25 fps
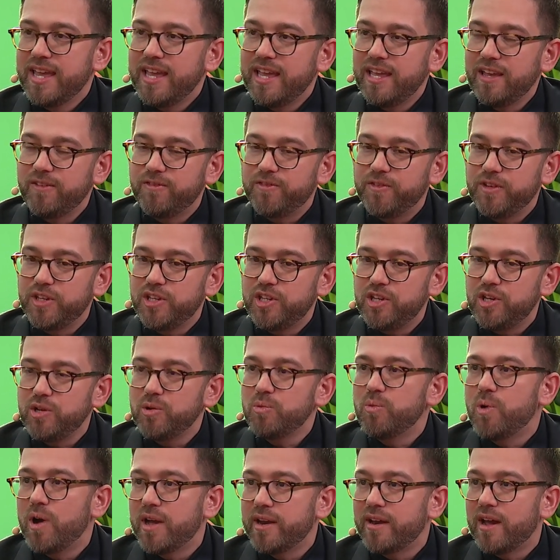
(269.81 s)
If you
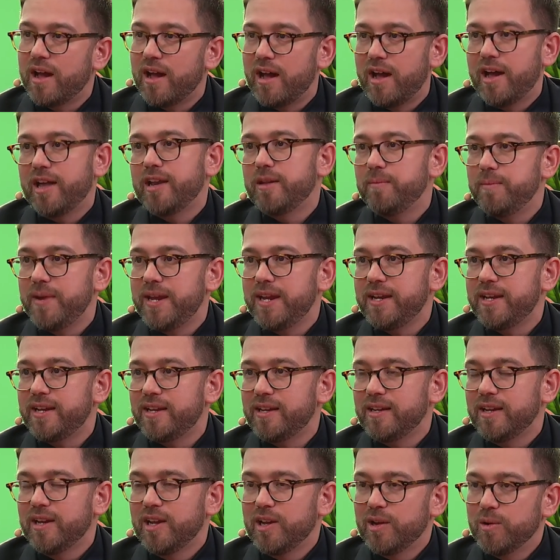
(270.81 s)
want to automate
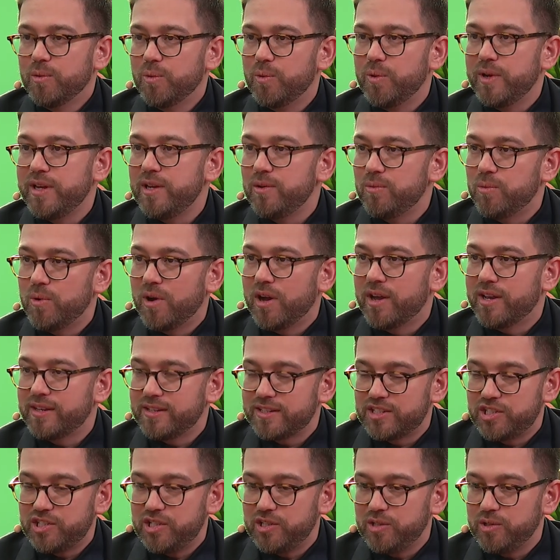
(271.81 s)
it, we
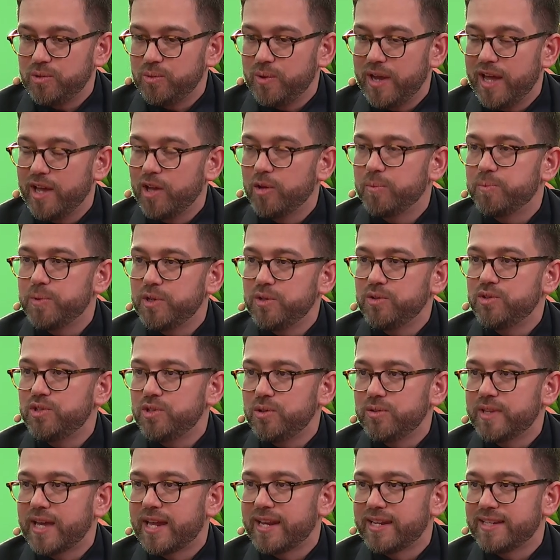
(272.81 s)
want to help you
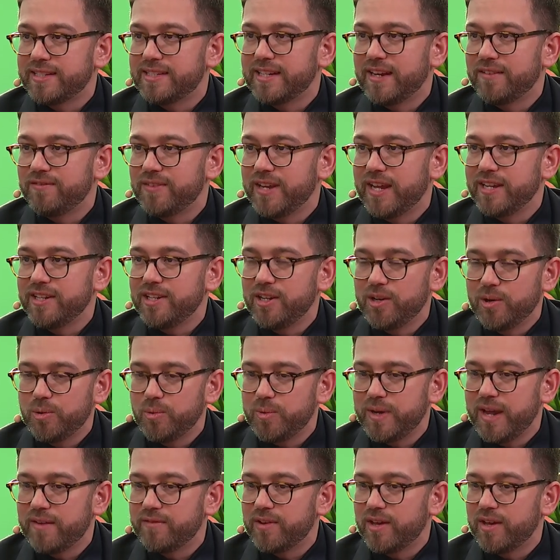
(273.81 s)
do that at DevNet.
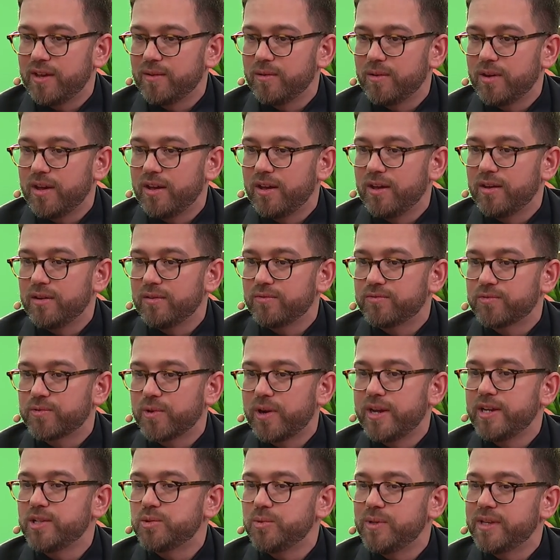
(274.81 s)
We have a
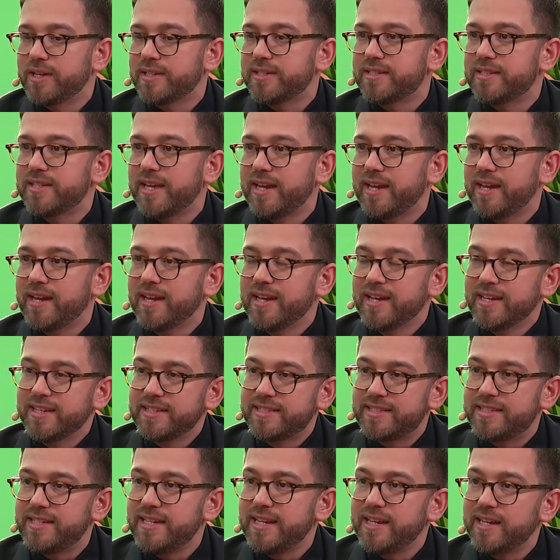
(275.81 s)
phrase we like to say,
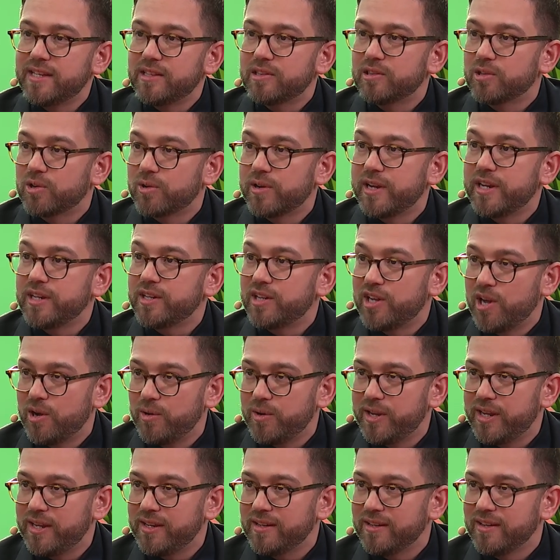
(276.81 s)
see it, learn it,
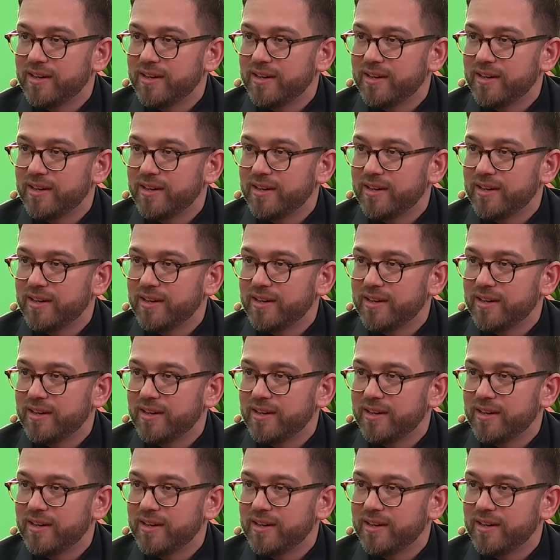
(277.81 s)
code it.